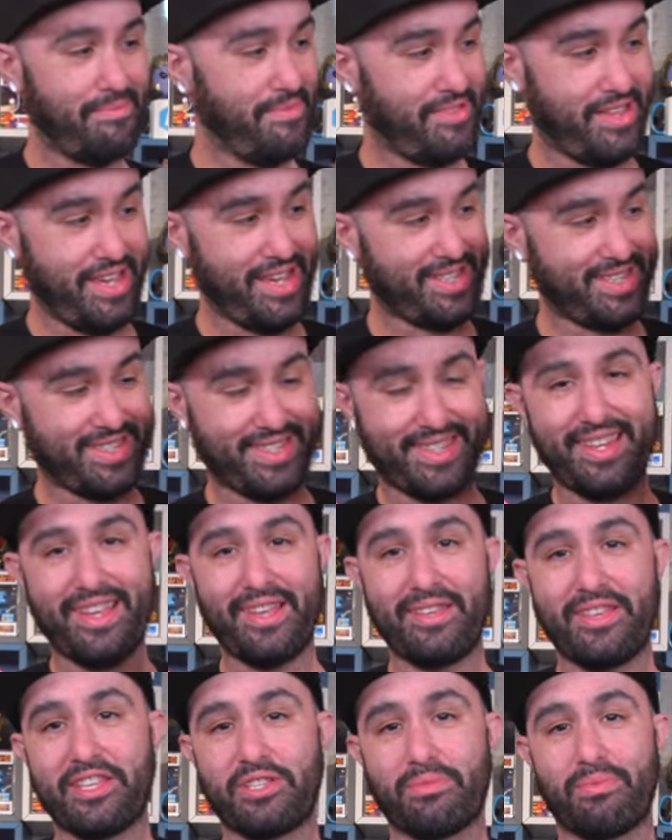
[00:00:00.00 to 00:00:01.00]

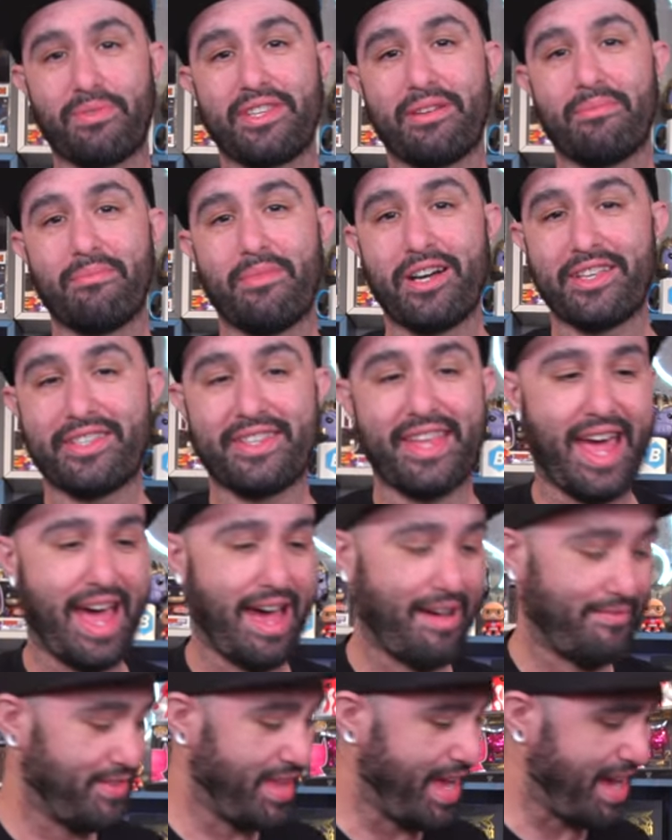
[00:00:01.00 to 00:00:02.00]
this was a must
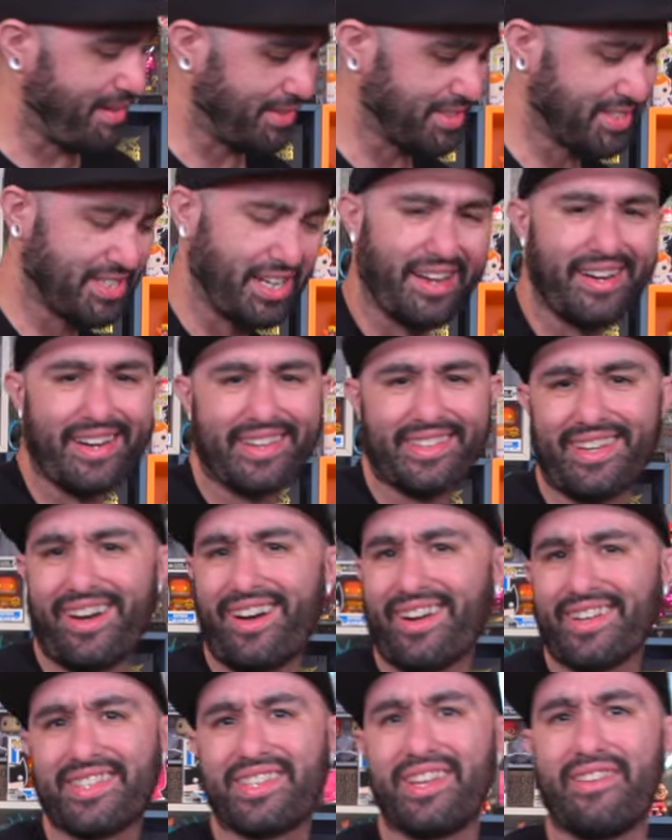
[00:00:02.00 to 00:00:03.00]
have. They have a ton of
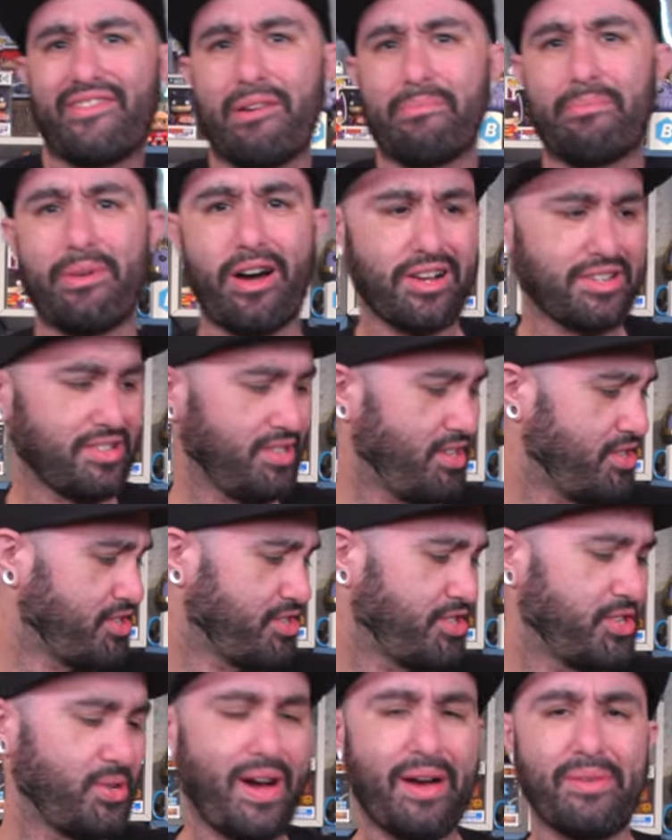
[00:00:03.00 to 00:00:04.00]
dog stuff at
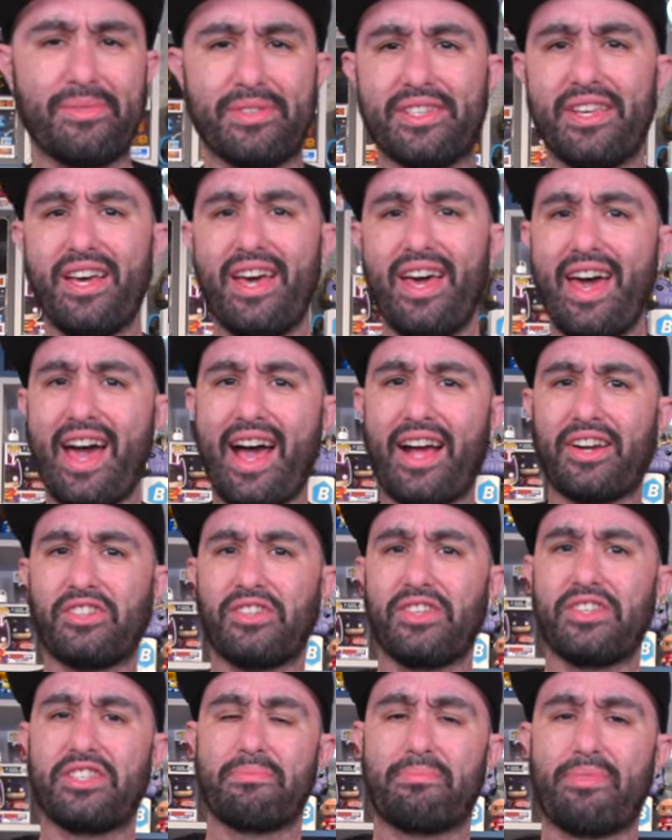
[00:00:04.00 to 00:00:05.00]
BoxLunch too. I was
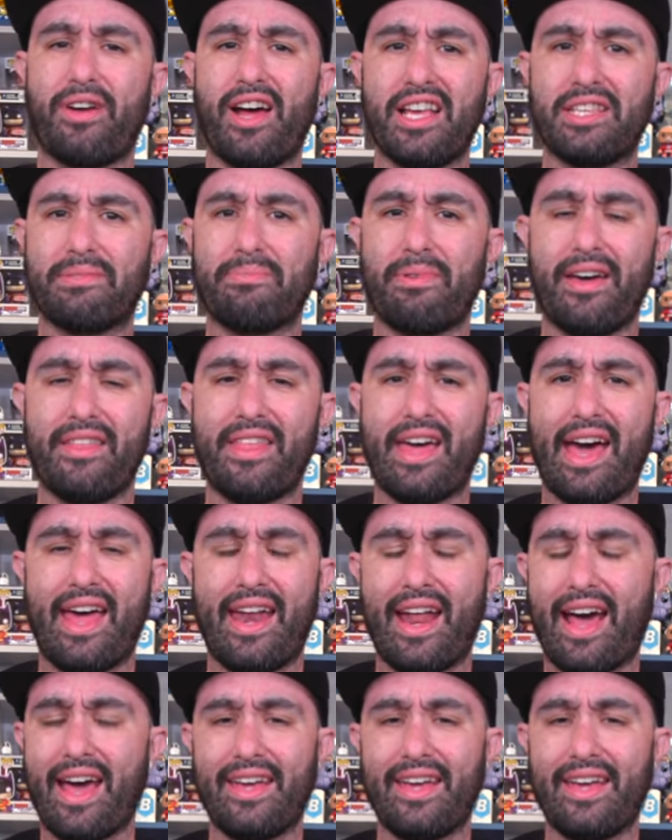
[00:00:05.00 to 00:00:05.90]
actually surprised by that.